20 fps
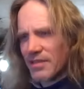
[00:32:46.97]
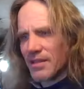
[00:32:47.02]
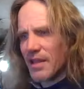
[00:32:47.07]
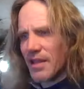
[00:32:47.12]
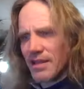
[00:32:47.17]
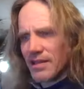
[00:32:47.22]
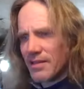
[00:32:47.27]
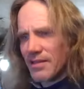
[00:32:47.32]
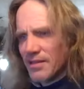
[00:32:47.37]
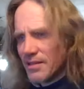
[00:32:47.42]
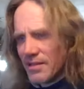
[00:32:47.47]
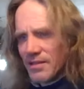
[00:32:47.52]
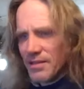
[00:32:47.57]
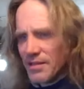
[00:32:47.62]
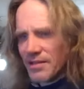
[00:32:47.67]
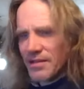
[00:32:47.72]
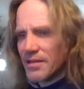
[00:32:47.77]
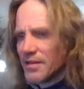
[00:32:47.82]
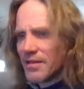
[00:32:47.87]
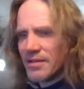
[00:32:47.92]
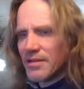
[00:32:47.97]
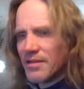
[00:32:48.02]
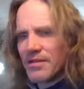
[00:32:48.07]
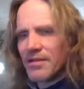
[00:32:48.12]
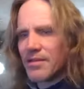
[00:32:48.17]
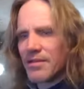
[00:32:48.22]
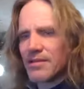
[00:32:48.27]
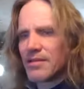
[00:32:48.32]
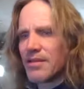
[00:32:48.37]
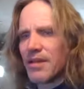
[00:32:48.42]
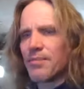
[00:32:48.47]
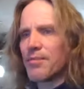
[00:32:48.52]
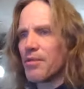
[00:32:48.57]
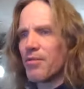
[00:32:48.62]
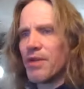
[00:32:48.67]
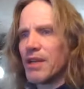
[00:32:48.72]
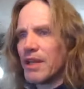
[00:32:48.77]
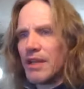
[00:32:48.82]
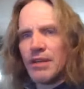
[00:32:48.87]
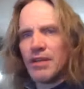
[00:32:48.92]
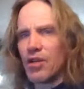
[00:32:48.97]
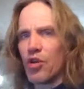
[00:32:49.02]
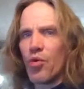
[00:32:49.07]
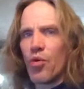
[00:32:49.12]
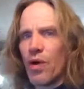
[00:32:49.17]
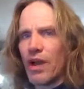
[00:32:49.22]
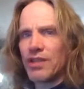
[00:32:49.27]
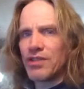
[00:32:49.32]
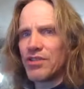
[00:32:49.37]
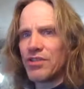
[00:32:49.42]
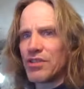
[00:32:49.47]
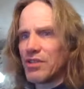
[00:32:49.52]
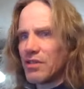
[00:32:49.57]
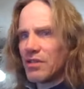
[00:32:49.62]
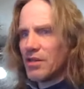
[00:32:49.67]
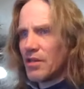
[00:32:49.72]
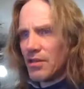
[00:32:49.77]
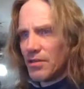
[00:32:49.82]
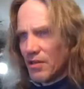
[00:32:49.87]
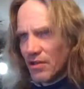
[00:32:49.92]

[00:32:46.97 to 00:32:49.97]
things this isn't this isn't something we need to question